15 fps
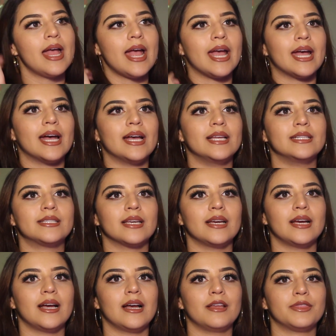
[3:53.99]
and
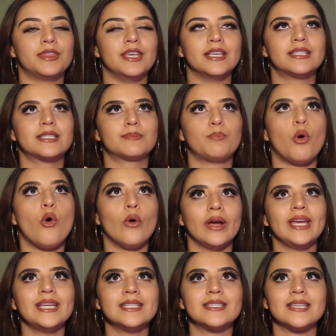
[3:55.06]
this
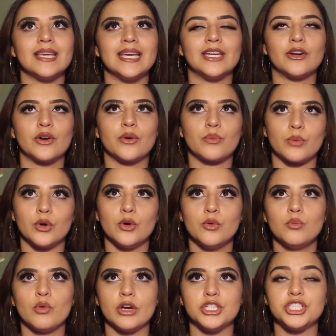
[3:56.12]
point in her
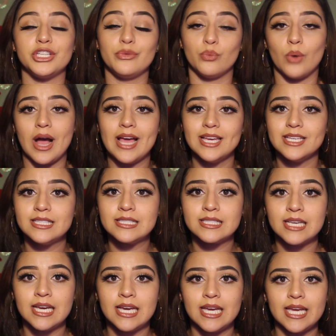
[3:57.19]
room where she was,
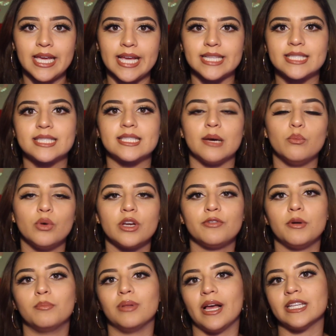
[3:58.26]
it's somewhat
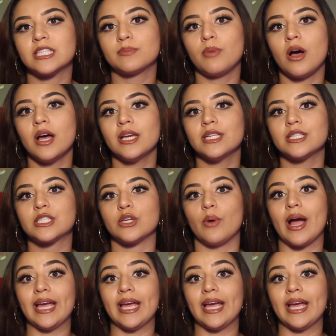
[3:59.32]
of a blind spot, so